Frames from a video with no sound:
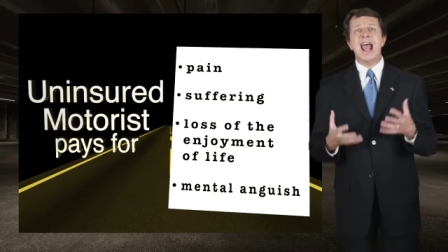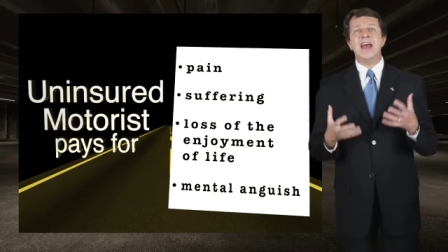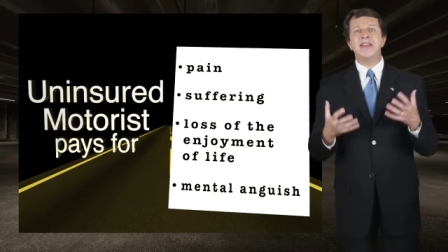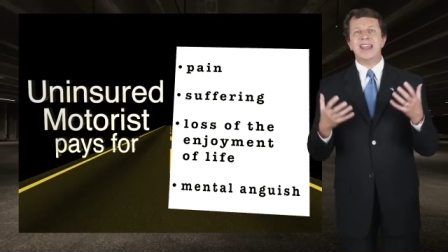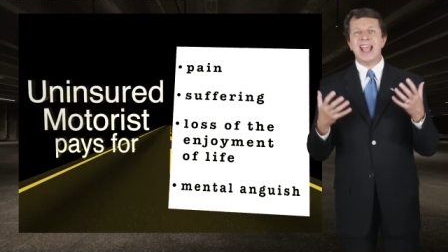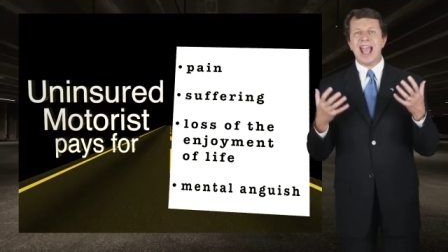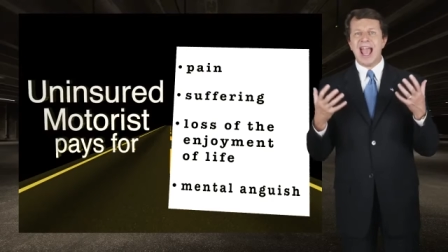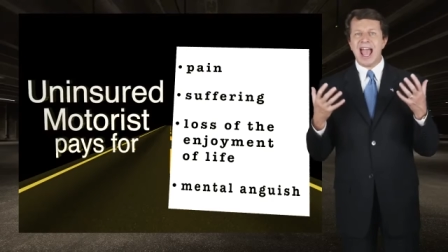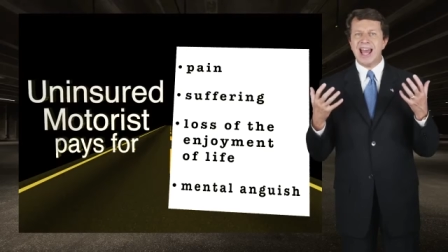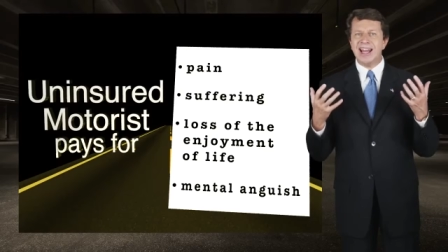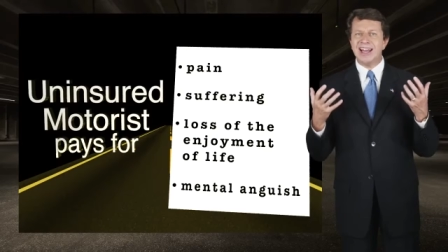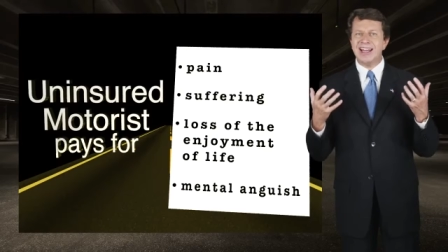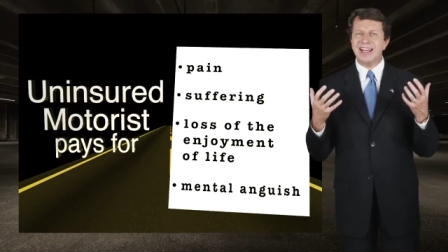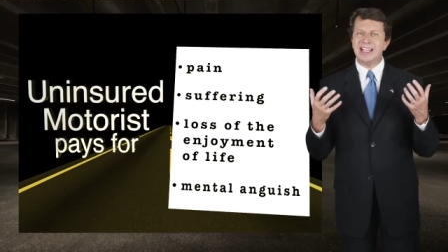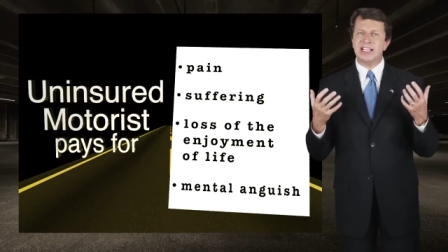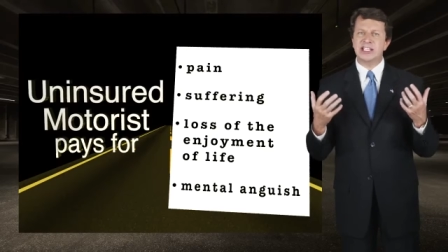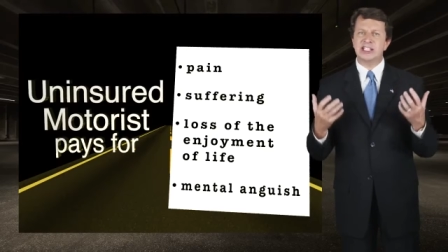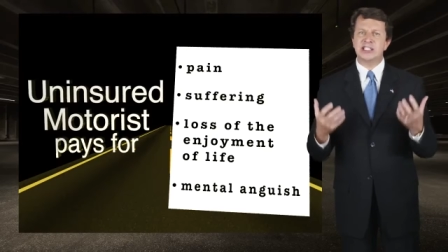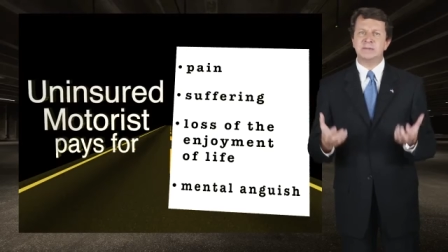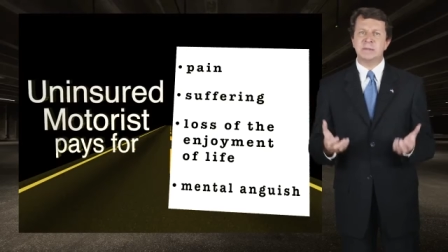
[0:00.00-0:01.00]
and the
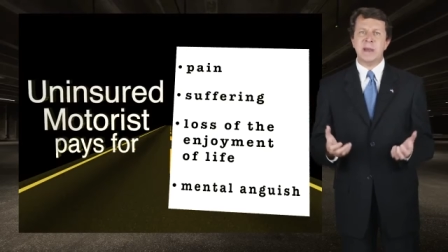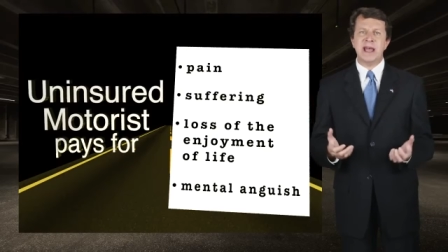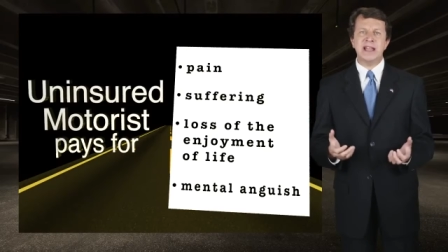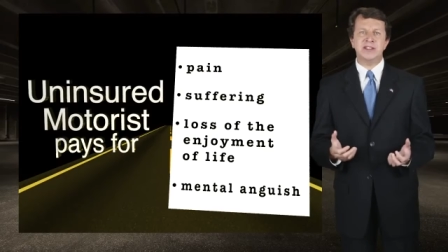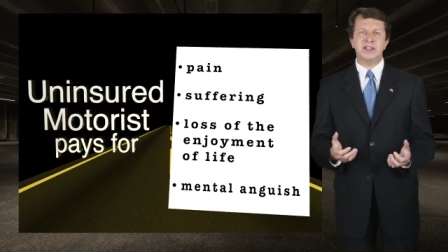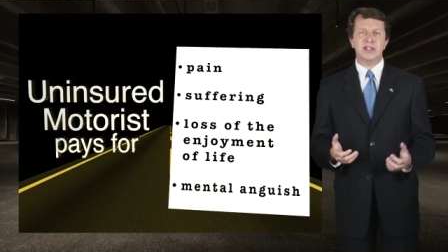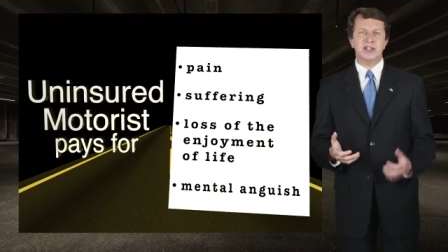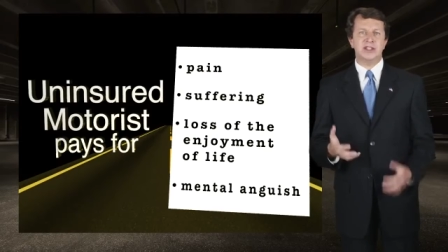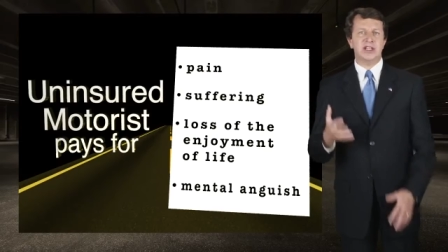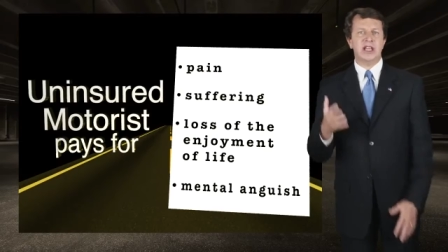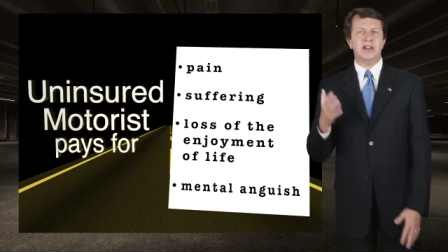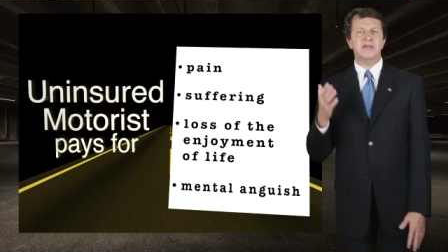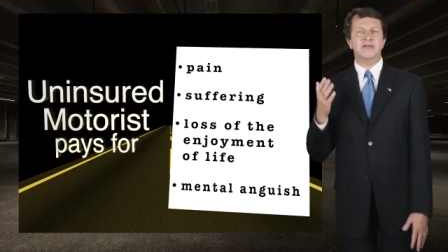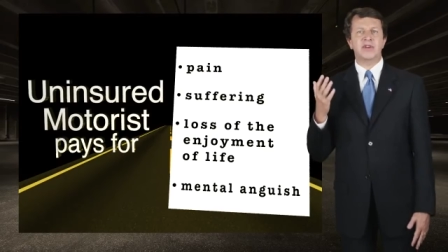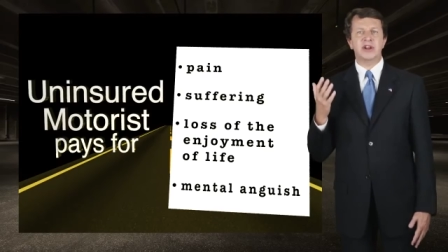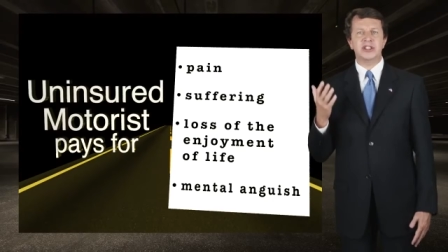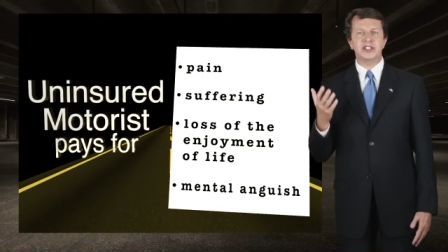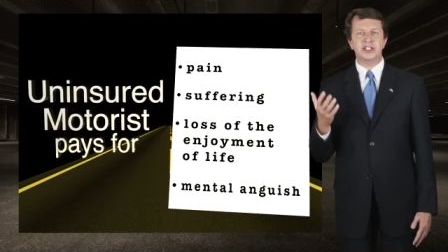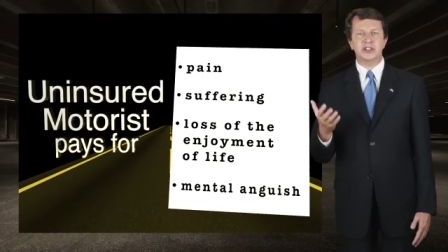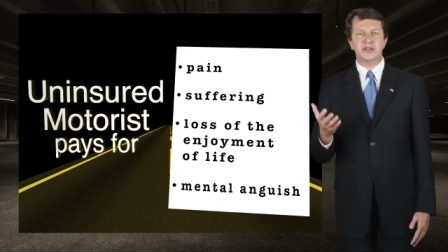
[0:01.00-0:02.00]
added expenses
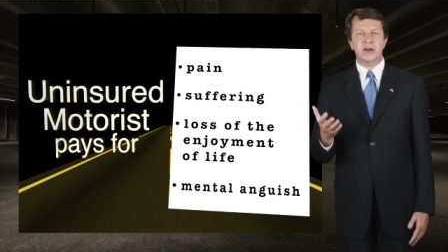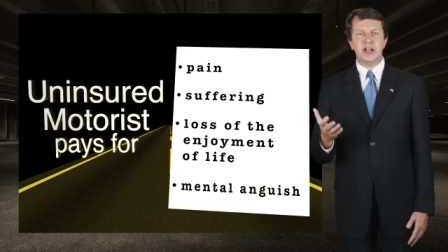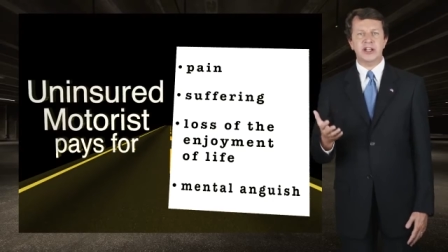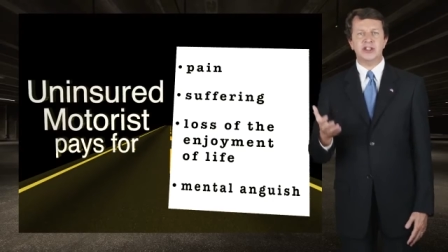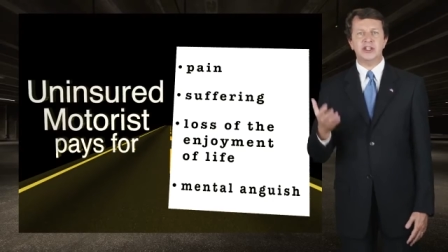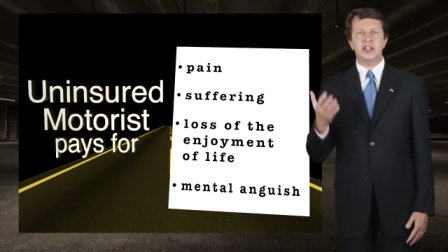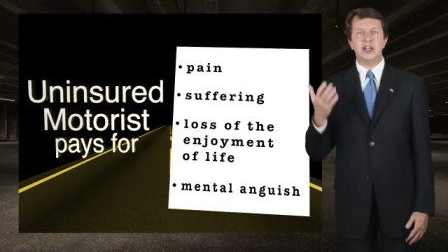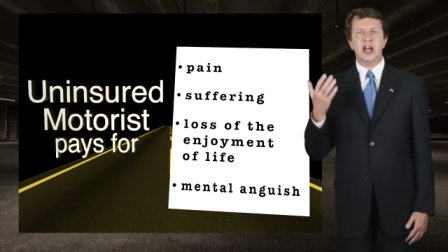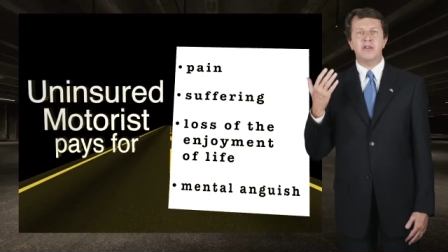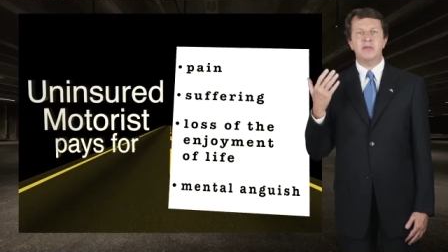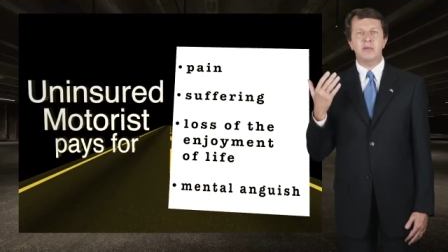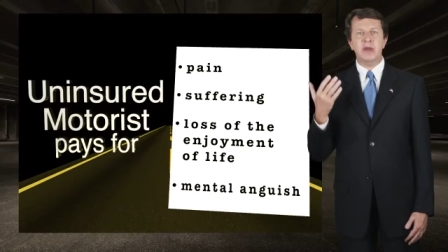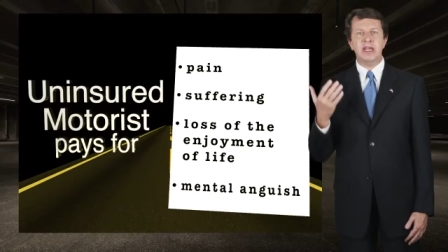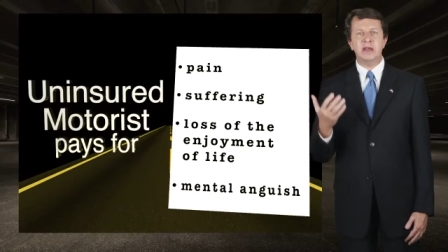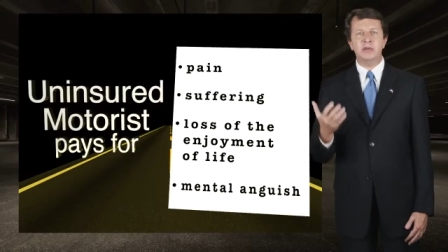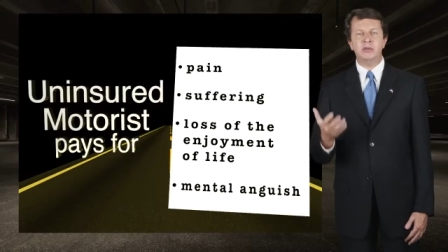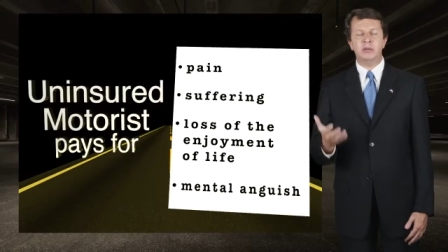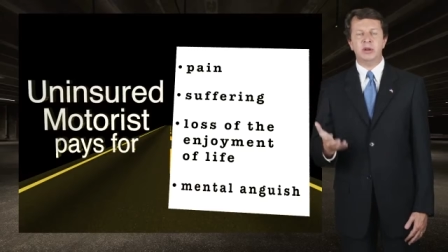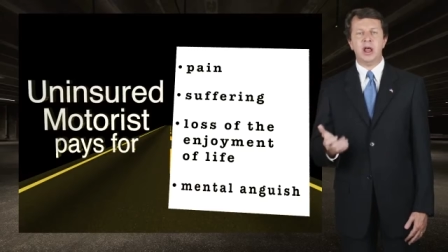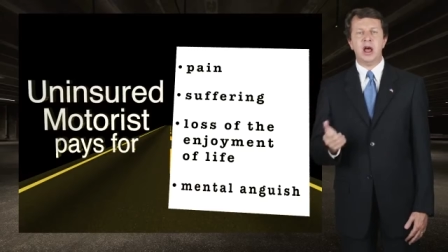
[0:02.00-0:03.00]
and frustration of
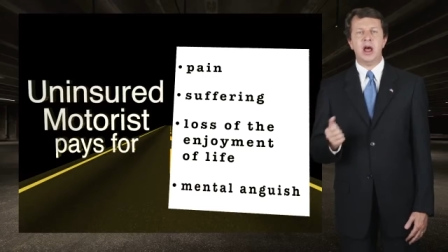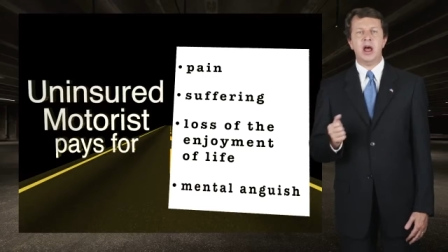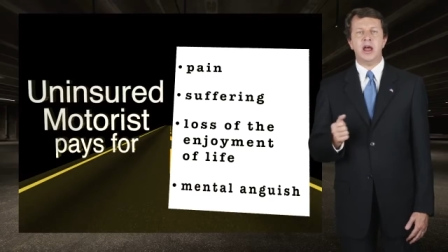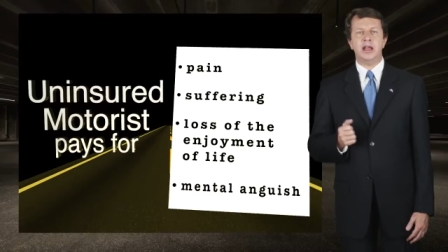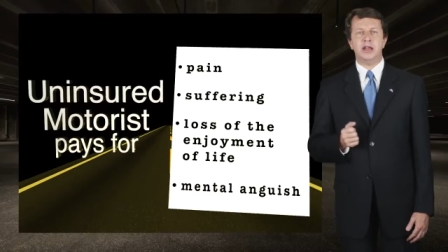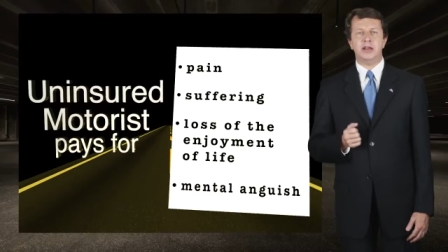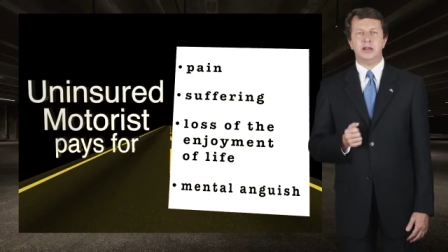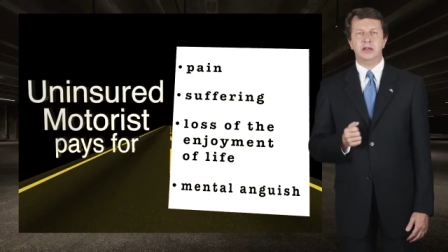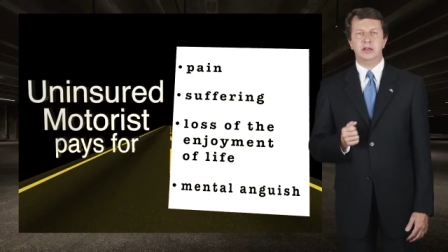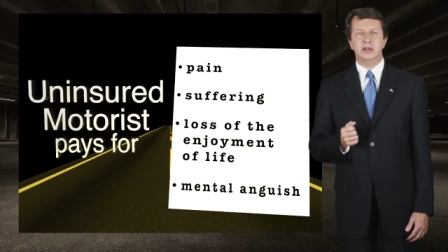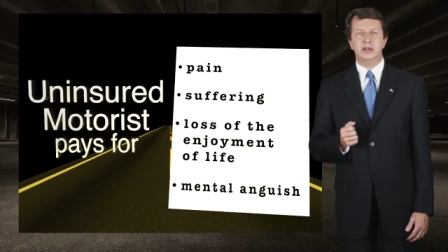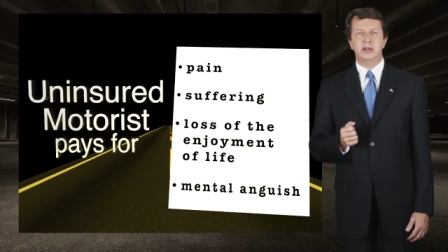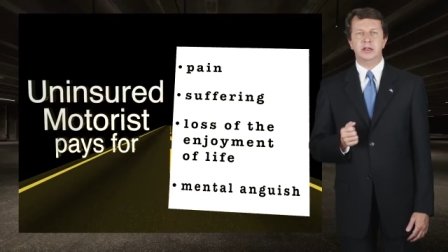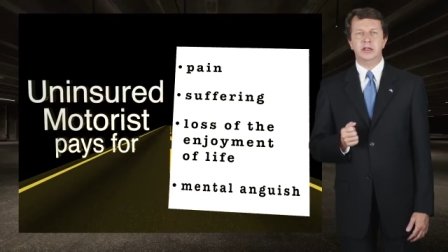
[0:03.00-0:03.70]
being blind.